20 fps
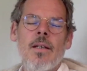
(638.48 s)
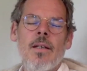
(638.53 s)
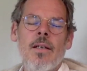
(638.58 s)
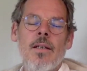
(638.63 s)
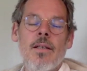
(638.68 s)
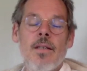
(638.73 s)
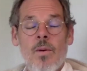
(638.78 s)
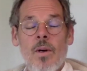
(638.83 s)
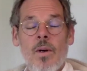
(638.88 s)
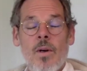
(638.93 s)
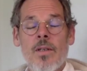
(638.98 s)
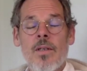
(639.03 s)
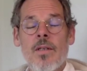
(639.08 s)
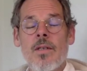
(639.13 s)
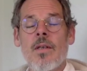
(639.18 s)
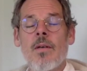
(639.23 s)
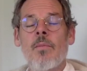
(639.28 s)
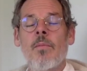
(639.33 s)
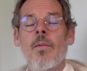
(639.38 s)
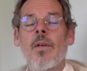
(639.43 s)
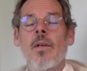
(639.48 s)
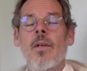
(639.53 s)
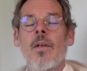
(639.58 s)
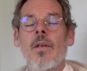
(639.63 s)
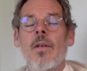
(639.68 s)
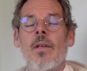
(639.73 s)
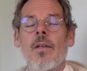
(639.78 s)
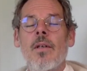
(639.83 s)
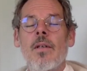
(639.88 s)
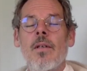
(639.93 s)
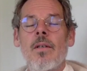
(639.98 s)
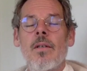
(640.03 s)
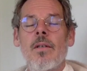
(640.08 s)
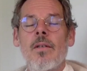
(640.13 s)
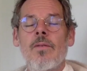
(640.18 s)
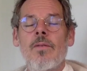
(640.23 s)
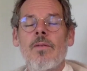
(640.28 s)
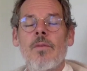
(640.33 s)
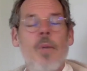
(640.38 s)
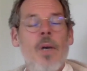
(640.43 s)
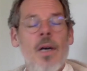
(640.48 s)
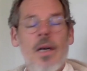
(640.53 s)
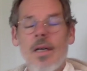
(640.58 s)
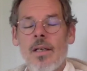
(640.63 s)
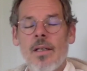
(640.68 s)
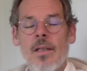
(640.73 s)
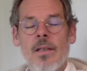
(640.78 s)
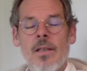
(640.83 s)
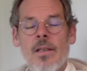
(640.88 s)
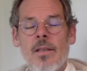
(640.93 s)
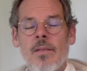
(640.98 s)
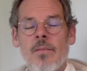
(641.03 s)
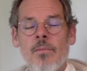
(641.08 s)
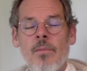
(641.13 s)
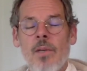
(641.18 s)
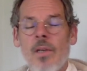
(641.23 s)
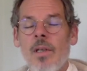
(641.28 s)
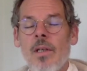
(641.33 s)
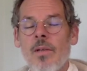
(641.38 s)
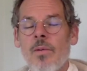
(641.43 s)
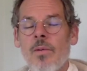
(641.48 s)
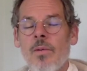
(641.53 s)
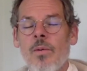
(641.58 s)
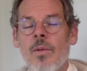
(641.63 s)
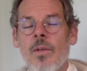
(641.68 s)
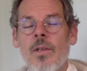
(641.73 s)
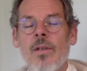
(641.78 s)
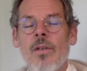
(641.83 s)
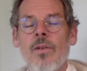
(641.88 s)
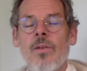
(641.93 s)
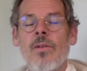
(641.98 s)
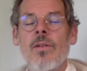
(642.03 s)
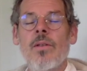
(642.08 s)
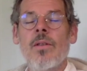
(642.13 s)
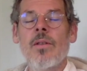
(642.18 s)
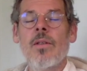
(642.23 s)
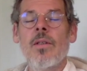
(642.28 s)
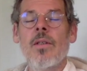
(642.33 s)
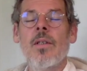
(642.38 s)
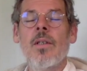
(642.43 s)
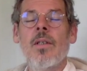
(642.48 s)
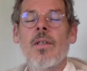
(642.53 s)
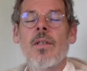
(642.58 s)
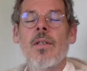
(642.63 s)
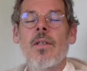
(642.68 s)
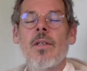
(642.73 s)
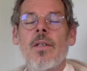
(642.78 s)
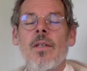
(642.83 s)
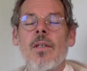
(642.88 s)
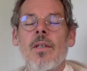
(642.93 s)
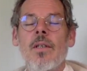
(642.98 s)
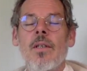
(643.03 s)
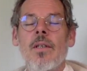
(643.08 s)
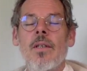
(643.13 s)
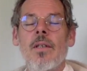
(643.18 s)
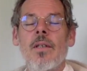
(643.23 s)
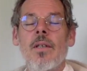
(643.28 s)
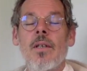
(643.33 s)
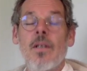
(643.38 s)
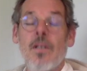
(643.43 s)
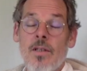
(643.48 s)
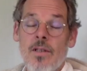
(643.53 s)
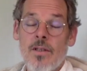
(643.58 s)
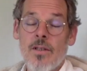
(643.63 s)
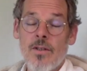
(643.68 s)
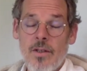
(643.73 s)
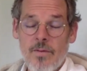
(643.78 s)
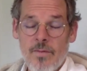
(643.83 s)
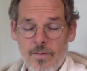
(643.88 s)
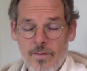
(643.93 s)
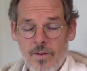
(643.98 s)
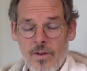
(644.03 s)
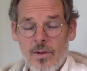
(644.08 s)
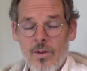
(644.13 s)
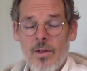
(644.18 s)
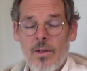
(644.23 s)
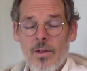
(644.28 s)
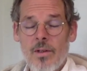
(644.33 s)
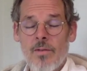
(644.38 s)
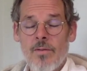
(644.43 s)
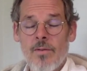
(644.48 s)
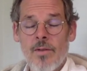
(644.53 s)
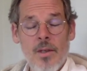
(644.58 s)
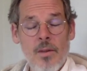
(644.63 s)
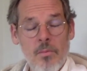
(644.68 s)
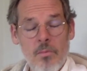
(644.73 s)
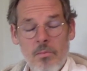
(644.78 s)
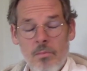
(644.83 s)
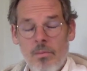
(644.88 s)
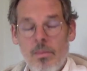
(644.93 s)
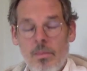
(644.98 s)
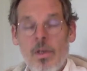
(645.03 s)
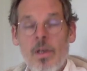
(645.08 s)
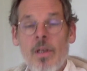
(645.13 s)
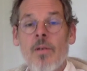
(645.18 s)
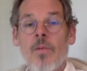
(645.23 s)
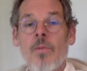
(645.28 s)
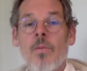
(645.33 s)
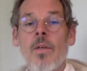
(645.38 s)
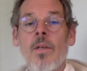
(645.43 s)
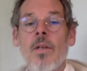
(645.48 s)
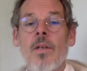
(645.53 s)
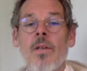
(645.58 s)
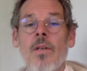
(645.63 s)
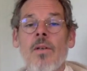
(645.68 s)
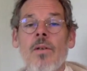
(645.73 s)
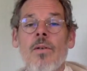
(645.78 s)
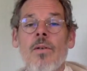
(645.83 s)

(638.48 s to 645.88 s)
As he watches them from behind his mullioned windows, on a street full of mullioned windows.